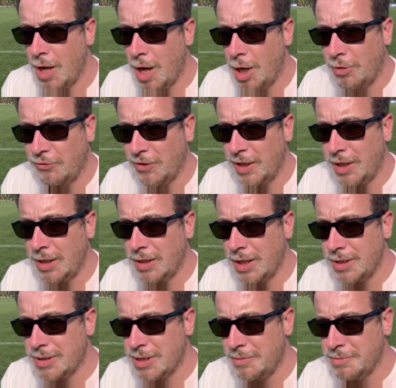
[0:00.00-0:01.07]
Hopefully,
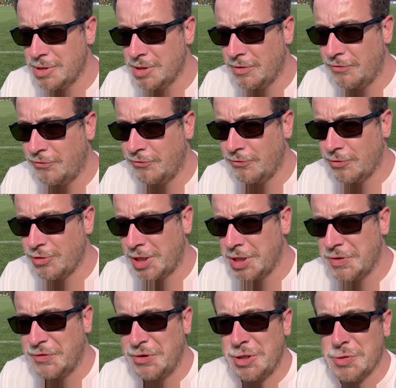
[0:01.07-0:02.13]
in terms of
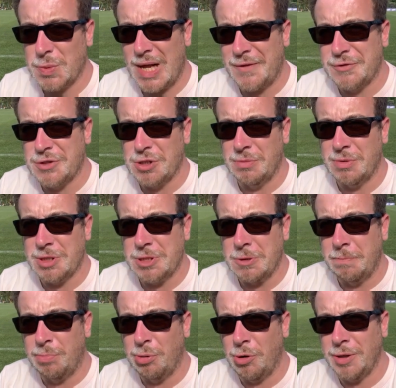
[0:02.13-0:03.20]
transfer news, we'll have some at
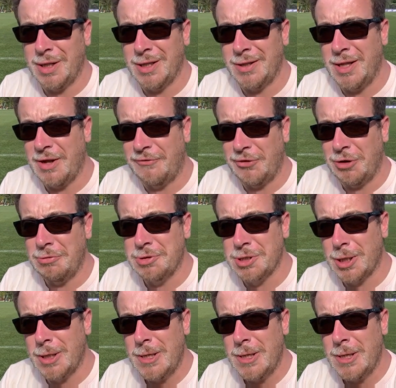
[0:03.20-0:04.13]
some point in the near future.